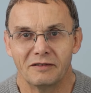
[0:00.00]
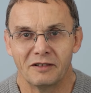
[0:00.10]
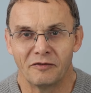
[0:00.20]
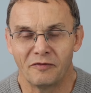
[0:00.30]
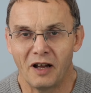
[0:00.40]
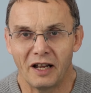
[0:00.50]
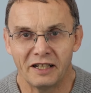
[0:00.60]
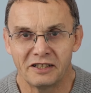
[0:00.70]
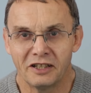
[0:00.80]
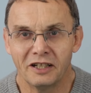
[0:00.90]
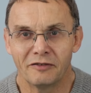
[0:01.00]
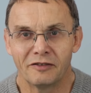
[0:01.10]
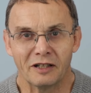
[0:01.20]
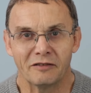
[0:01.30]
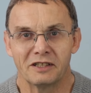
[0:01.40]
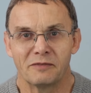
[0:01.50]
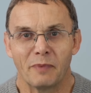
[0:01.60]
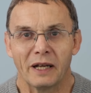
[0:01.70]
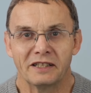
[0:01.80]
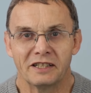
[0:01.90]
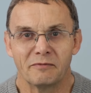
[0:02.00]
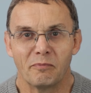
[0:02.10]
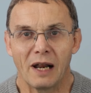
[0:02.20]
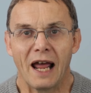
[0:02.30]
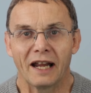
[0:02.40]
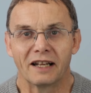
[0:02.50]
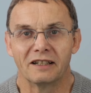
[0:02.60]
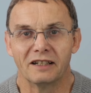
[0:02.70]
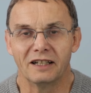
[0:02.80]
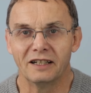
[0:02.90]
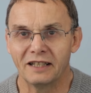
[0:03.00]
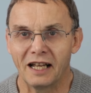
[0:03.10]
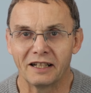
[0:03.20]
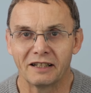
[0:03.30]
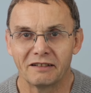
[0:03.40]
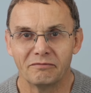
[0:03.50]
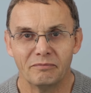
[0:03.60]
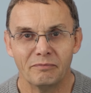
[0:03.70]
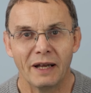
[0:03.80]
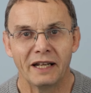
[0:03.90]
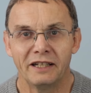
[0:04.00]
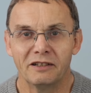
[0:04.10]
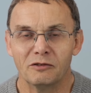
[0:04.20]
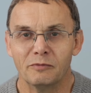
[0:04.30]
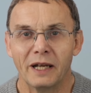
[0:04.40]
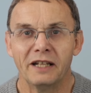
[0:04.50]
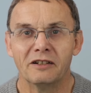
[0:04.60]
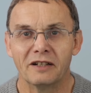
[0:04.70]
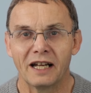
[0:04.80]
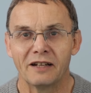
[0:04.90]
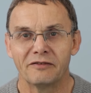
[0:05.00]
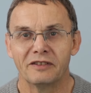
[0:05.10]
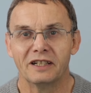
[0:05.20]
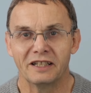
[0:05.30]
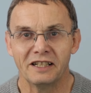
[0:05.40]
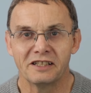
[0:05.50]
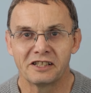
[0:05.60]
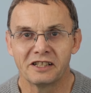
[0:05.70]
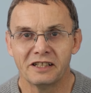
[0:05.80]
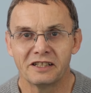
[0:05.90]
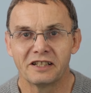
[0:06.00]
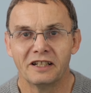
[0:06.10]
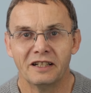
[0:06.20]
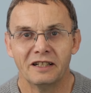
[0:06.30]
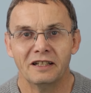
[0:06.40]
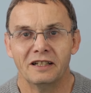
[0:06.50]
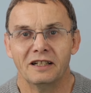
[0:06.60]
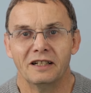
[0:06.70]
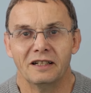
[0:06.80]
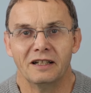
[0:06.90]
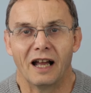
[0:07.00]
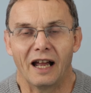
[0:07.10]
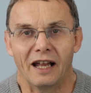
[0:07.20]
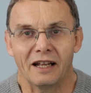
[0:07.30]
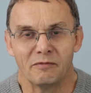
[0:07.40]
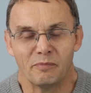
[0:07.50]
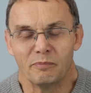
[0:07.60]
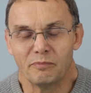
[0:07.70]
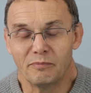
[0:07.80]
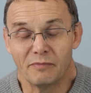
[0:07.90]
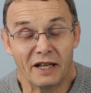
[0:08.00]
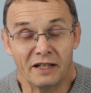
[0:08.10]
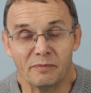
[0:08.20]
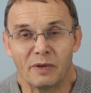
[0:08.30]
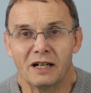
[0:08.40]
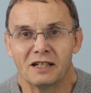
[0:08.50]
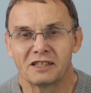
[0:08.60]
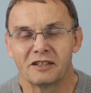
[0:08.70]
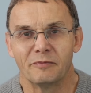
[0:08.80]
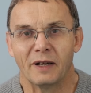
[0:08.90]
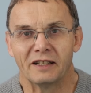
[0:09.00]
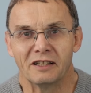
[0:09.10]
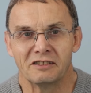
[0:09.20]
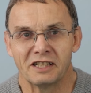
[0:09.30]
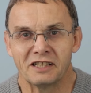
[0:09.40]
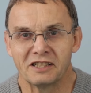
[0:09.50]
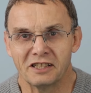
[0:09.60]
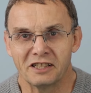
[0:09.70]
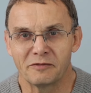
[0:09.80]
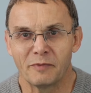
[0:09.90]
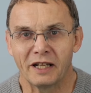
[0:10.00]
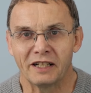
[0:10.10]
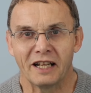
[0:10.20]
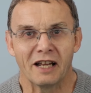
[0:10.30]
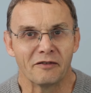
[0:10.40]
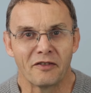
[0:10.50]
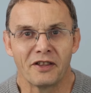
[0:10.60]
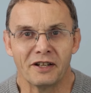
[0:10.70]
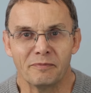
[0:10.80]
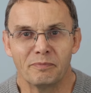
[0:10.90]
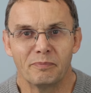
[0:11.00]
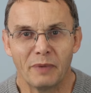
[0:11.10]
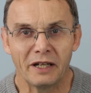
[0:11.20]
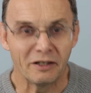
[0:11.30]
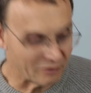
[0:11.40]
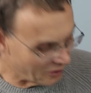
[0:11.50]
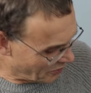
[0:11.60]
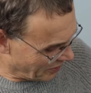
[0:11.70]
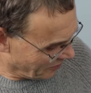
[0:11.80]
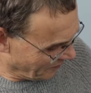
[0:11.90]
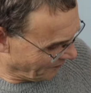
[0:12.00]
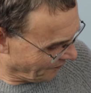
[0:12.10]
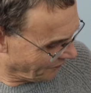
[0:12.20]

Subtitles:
the entire float is painted black, and that may or may not have an insert. And in the past, I've made those inserts mainly out of thinner peacock quill.